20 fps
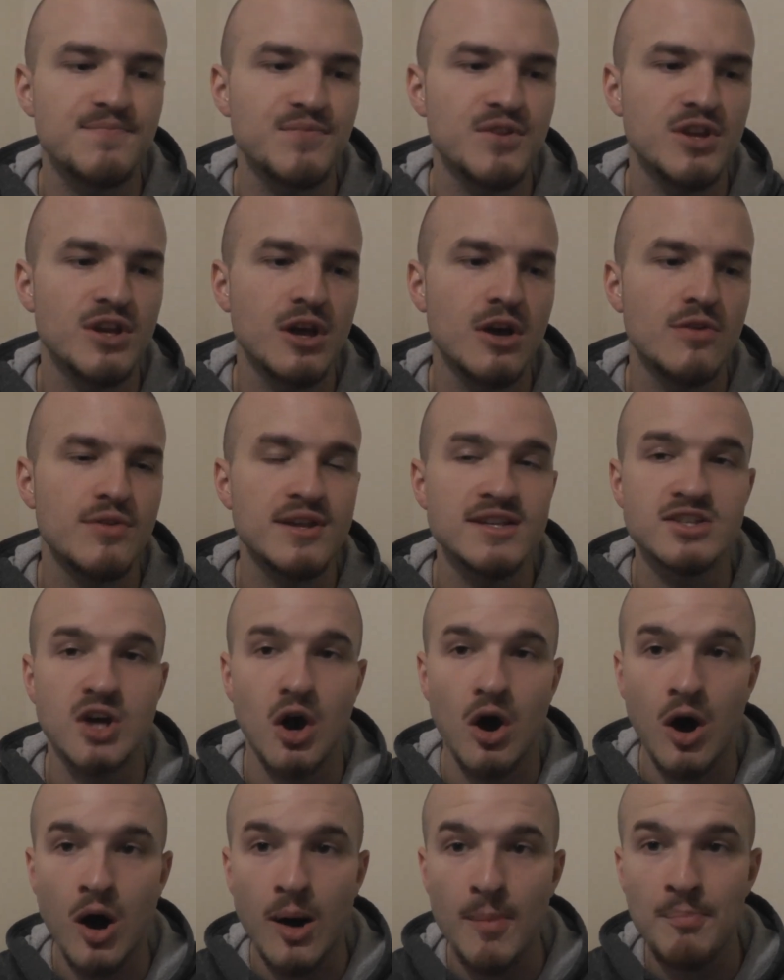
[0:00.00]
You know, these
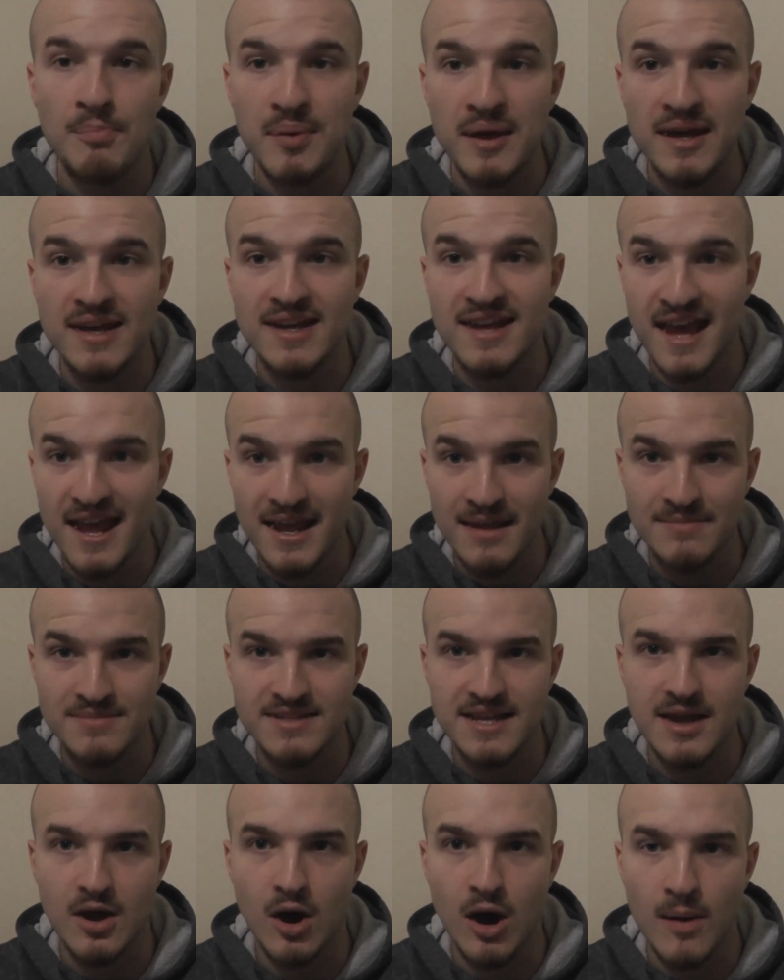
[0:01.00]
are big games.
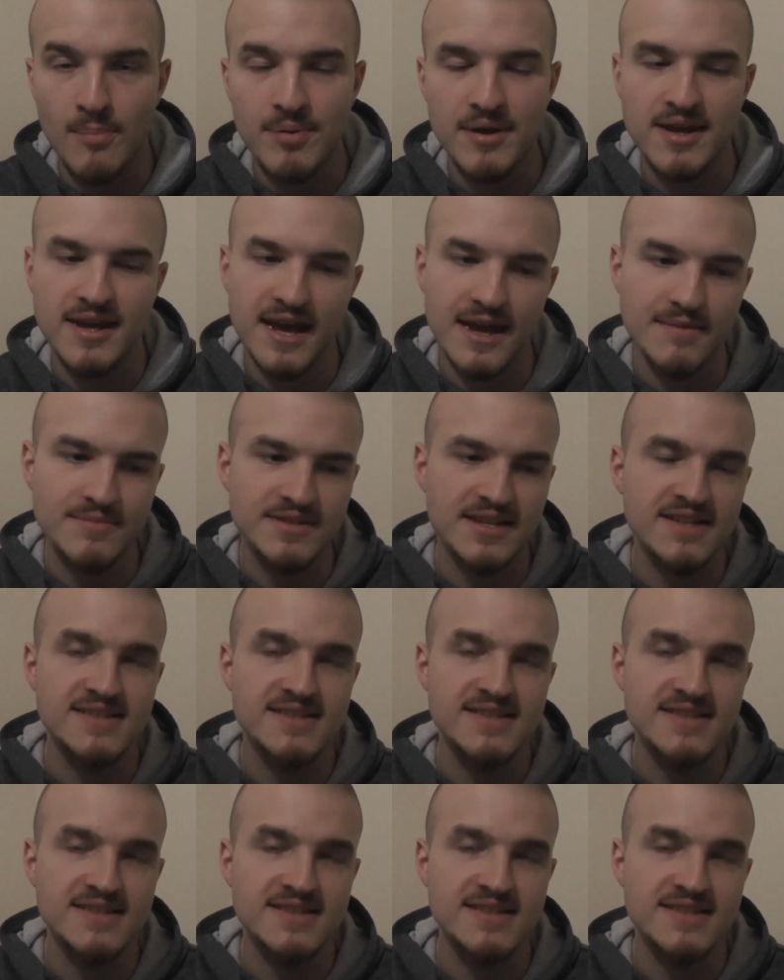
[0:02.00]
They are big games.